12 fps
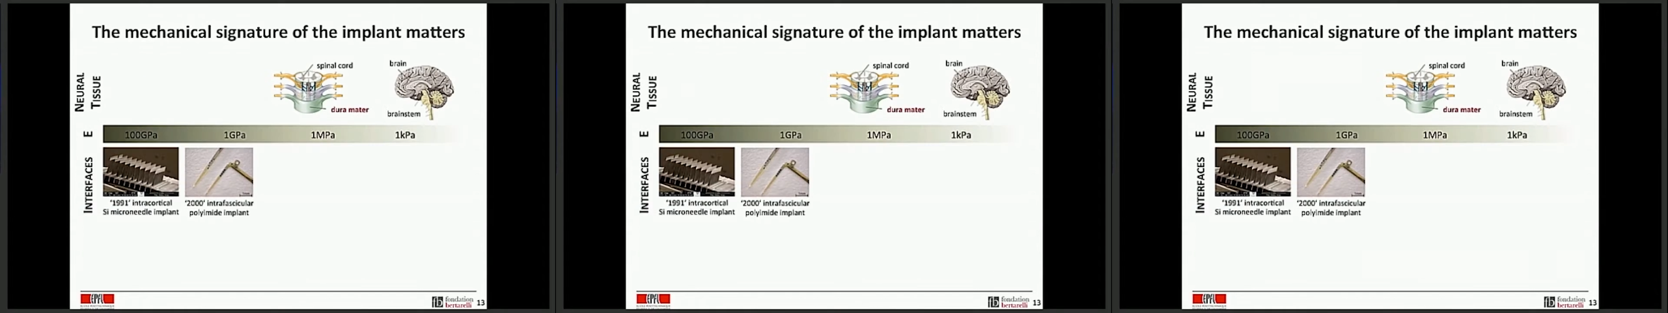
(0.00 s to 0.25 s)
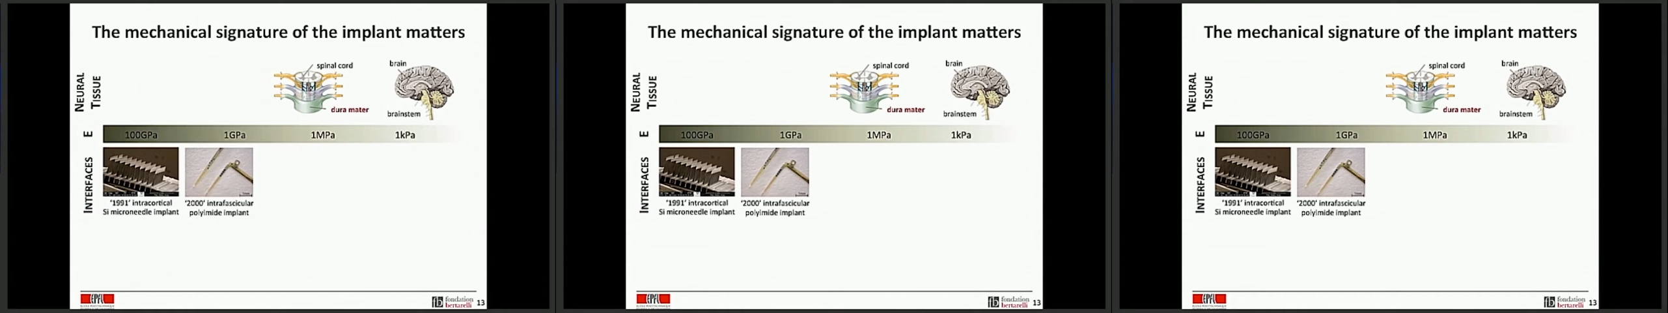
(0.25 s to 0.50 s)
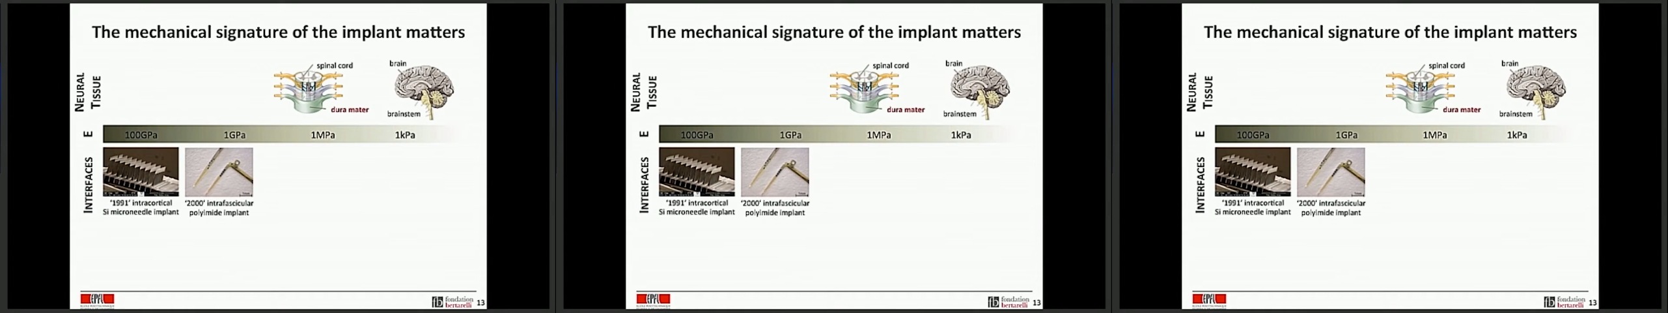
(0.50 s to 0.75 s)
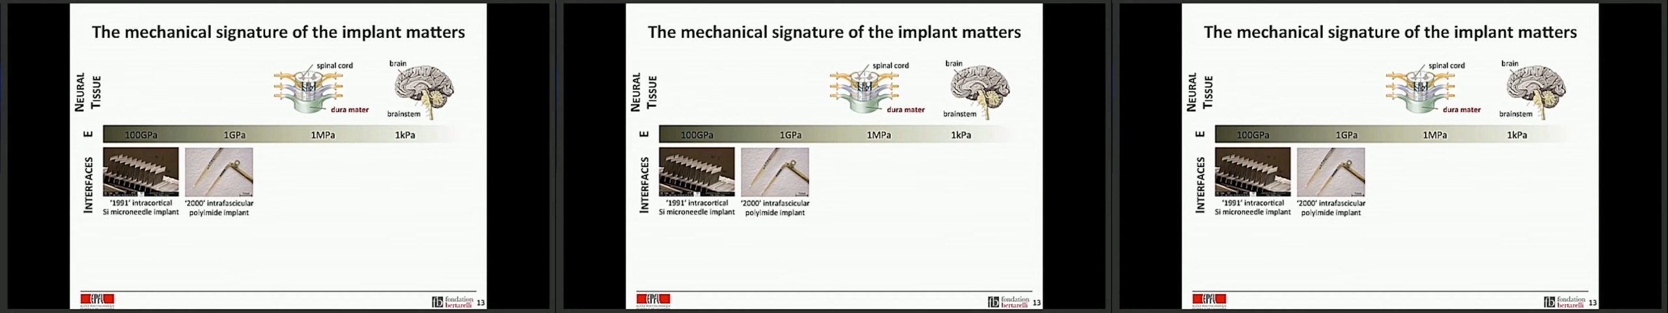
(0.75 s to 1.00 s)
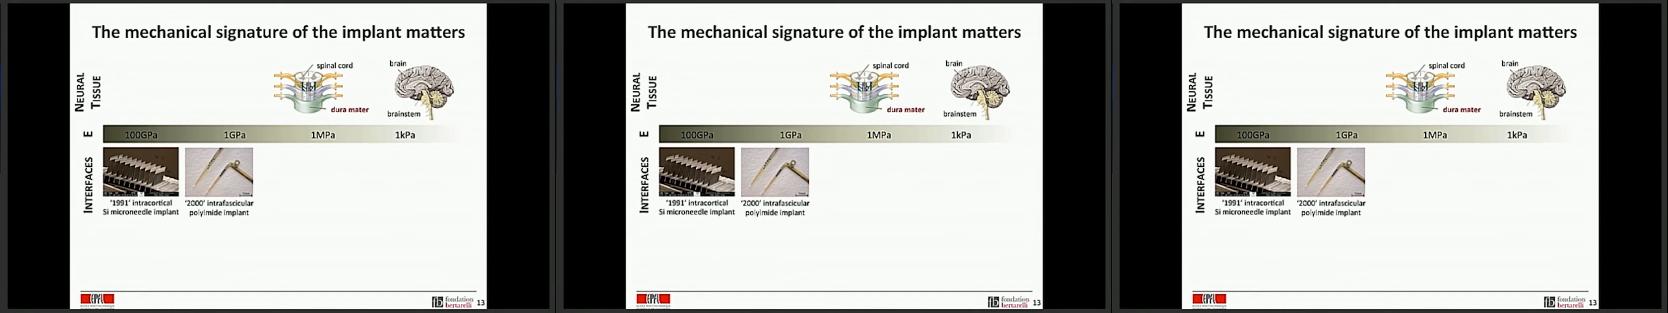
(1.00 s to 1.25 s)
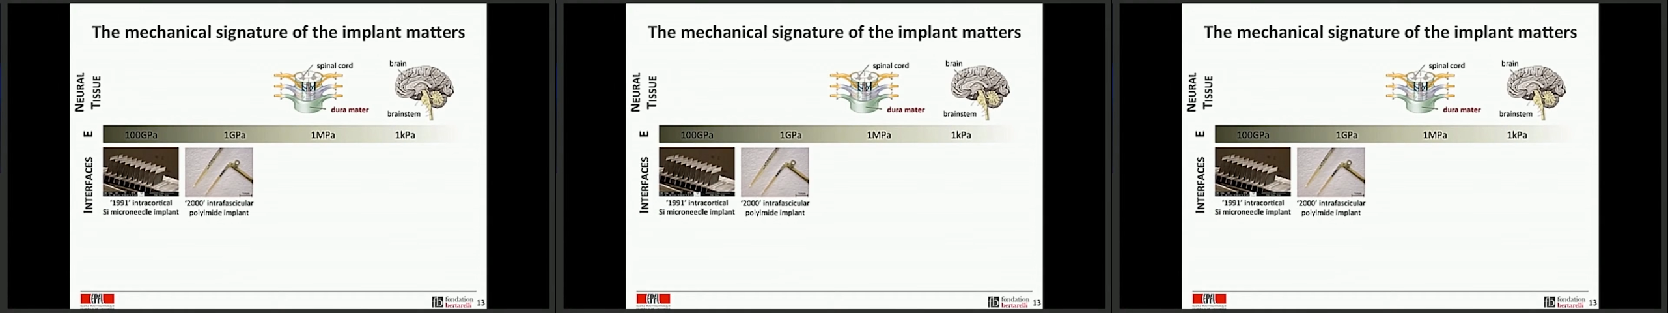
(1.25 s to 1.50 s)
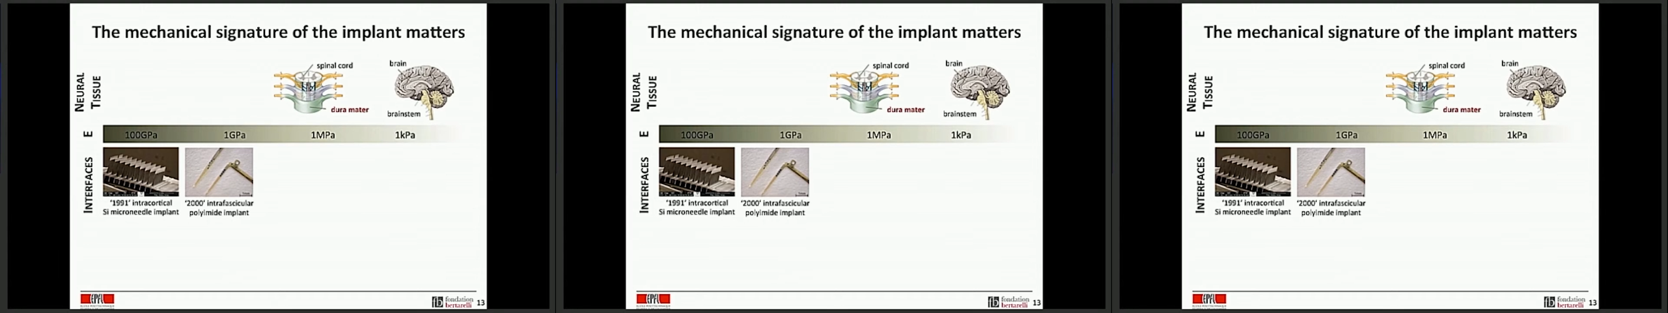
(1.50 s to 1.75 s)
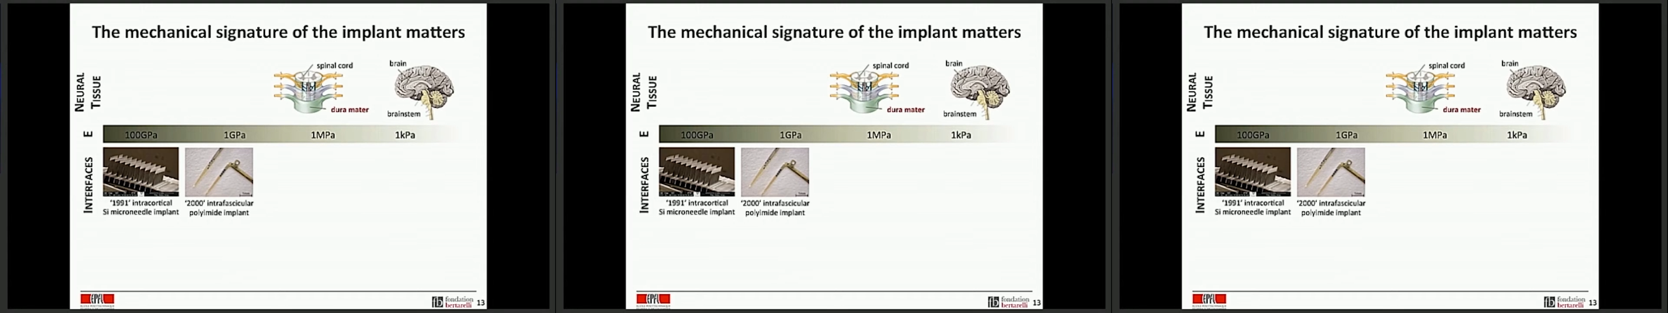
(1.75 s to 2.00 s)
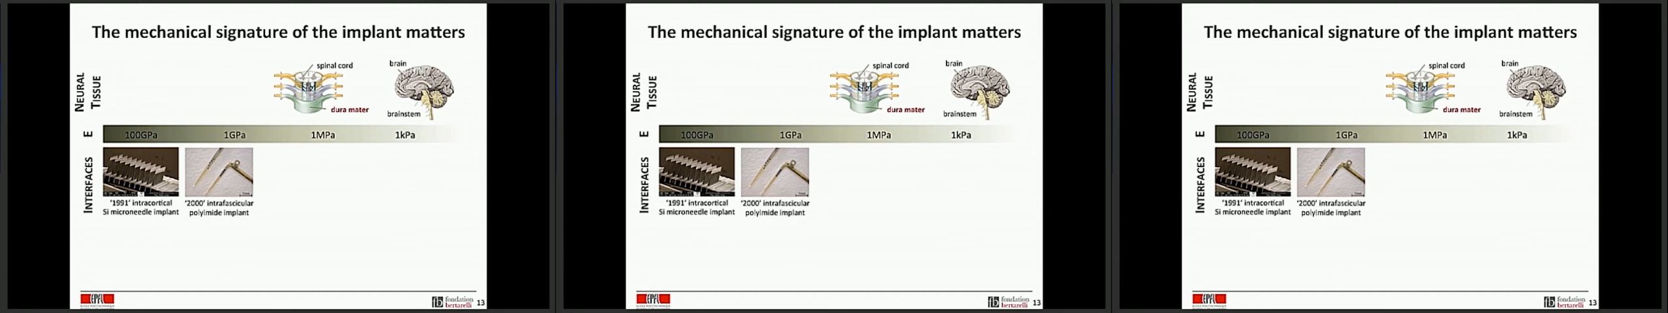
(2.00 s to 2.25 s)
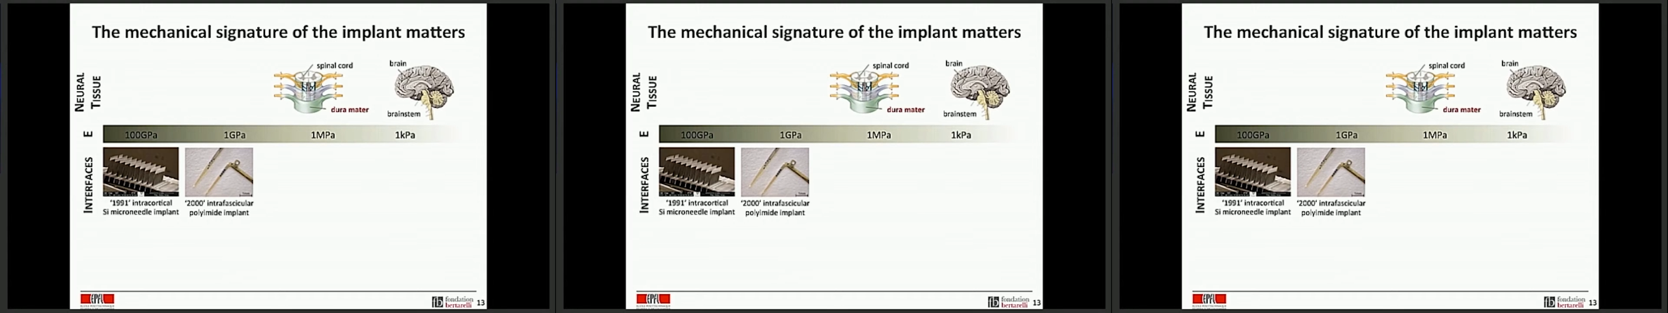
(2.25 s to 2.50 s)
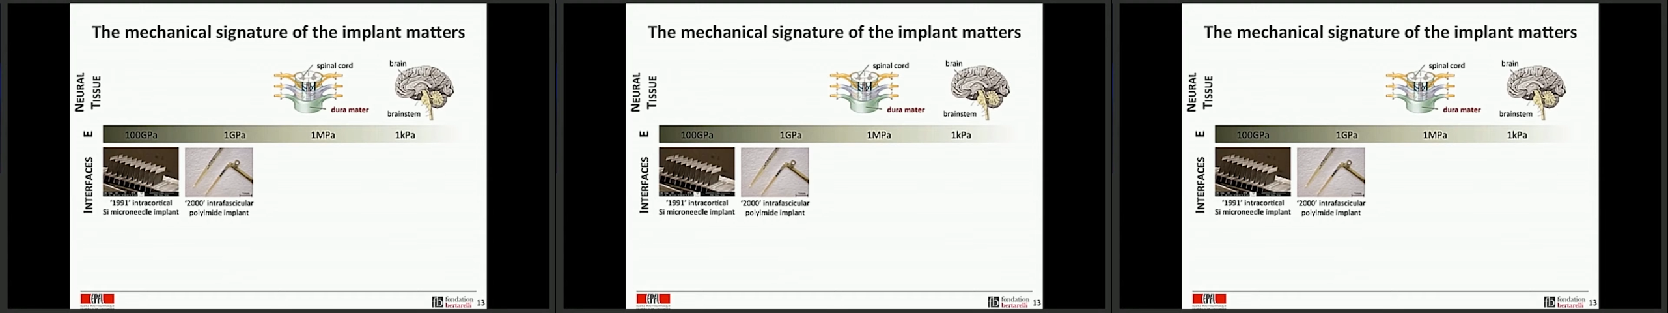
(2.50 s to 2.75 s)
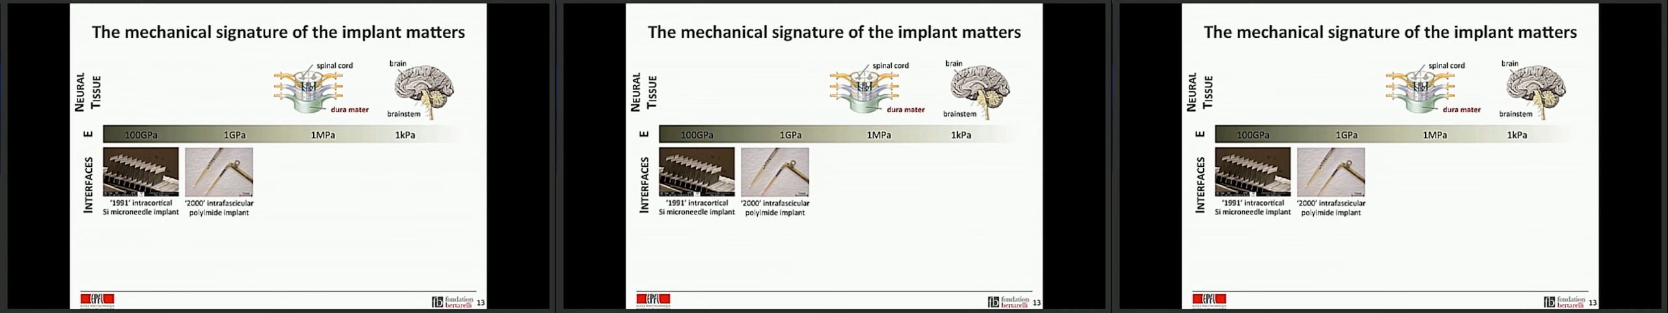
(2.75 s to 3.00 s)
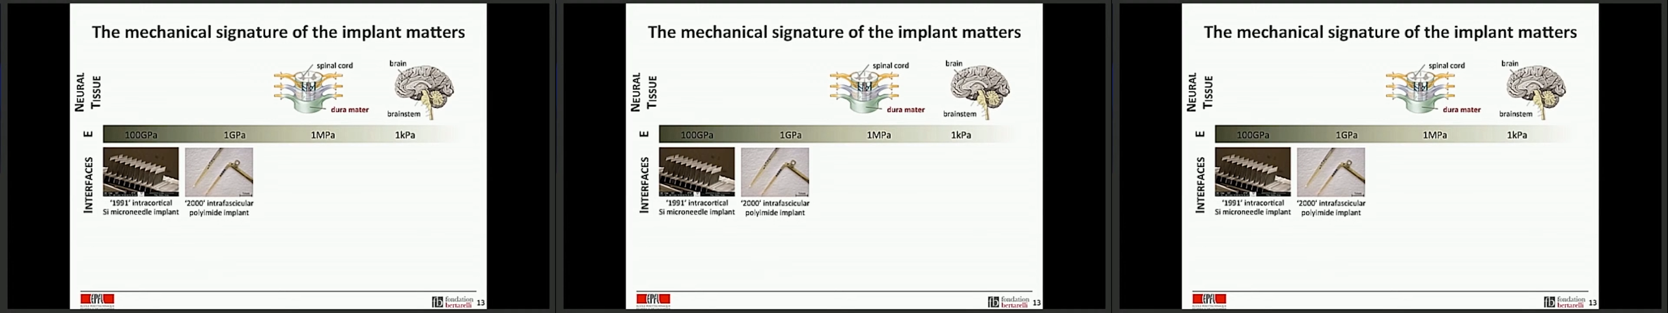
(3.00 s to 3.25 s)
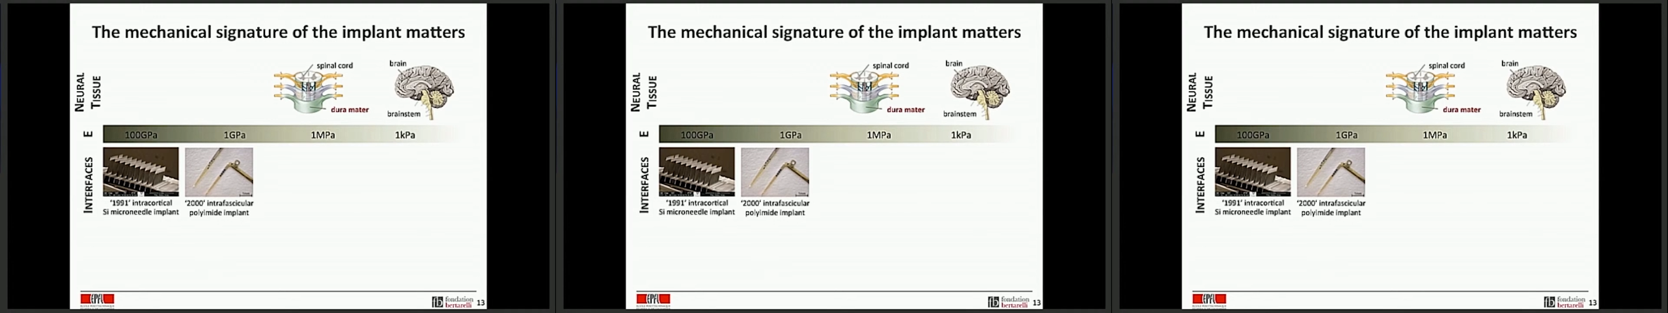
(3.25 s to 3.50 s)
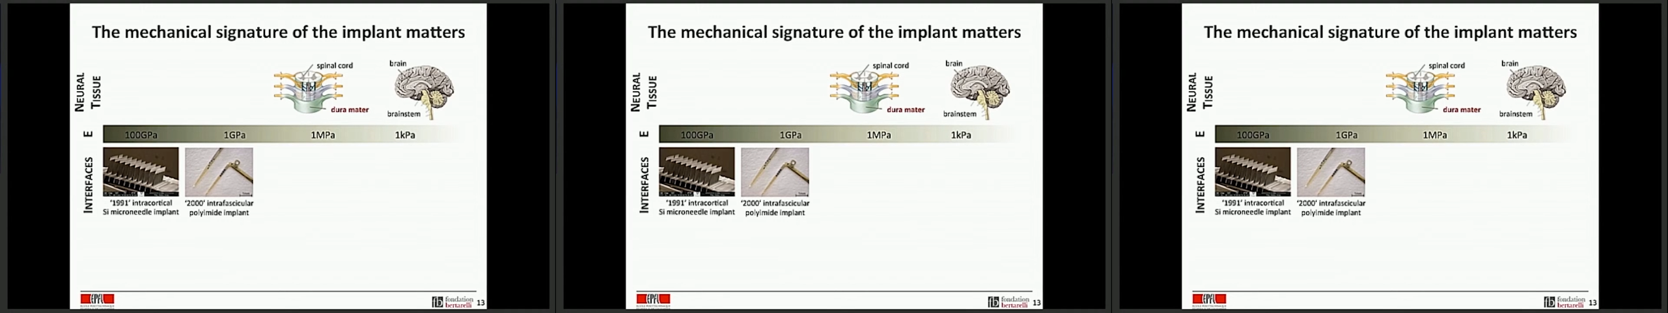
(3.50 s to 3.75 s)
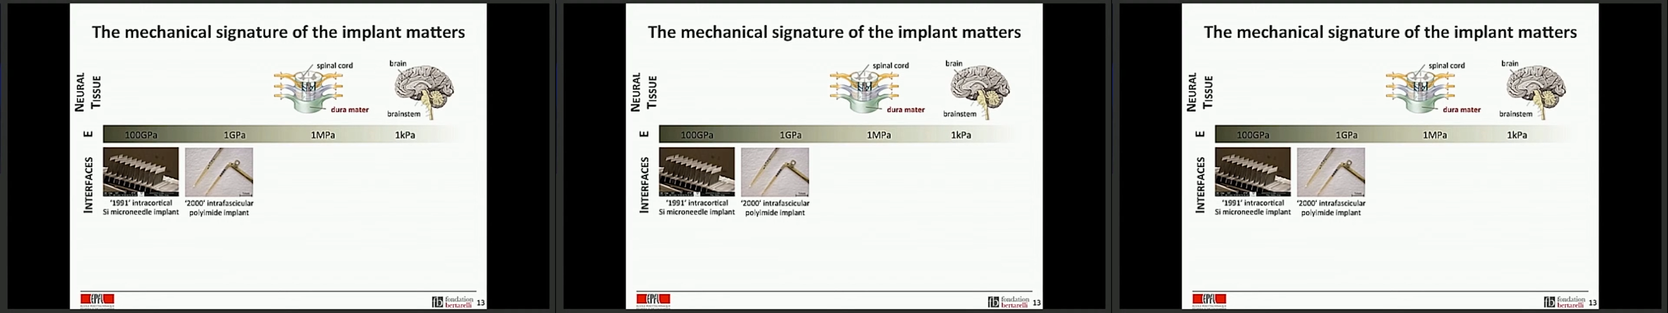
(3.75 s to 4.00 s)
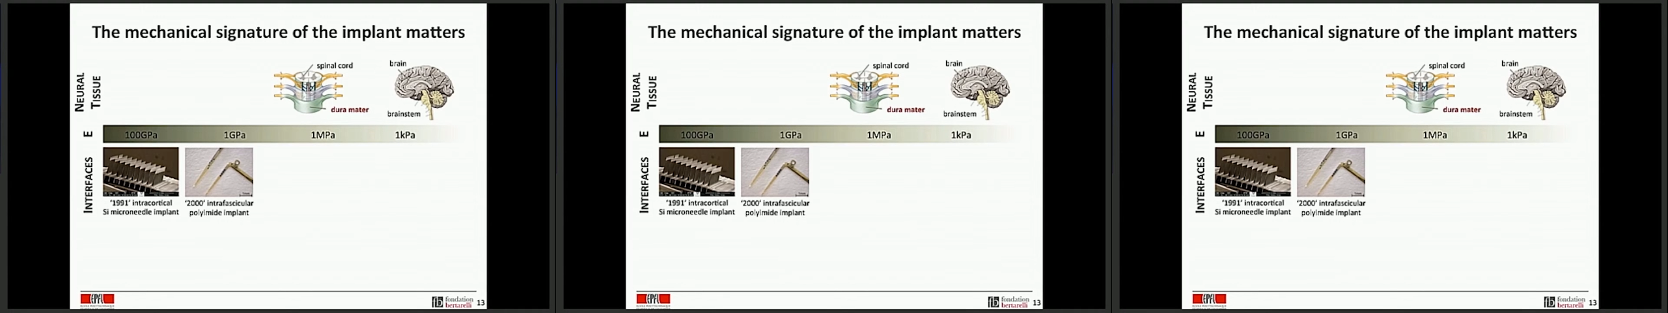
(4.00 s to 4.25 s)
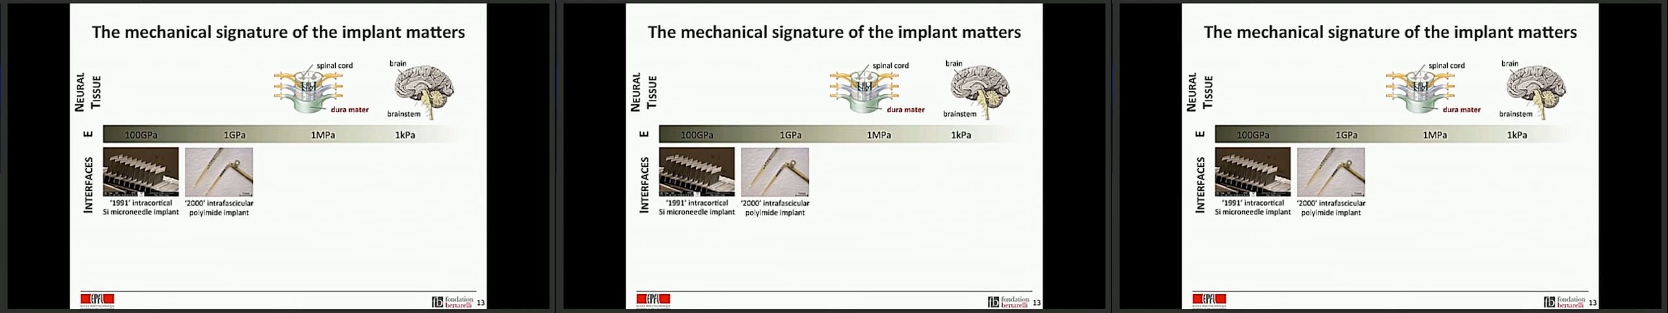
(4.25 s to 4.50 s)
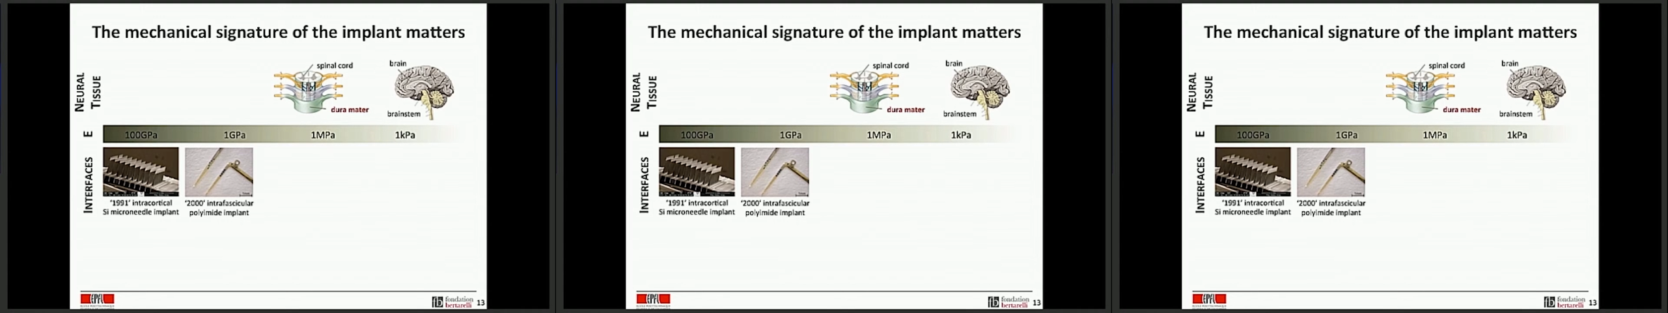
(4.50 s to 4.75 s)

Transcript: Nobody's mouth can be seen.